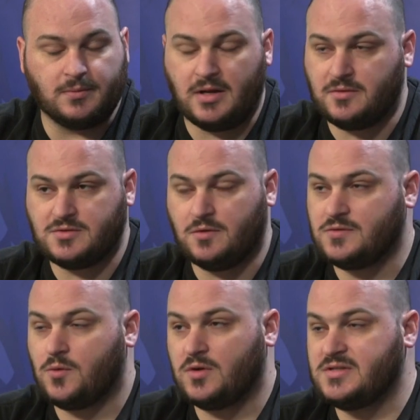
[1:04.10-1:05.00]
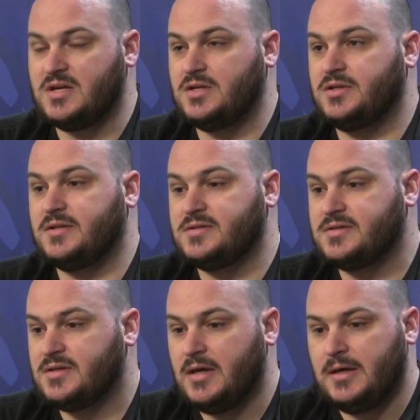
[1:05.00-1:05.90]
other service
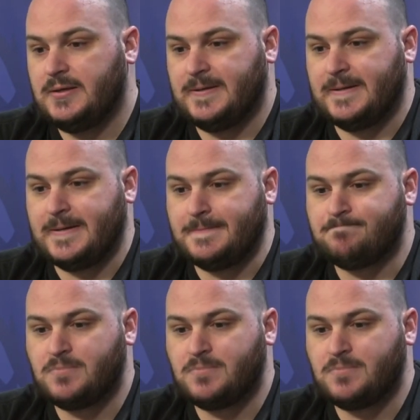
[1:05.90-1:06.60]
organizations. Um,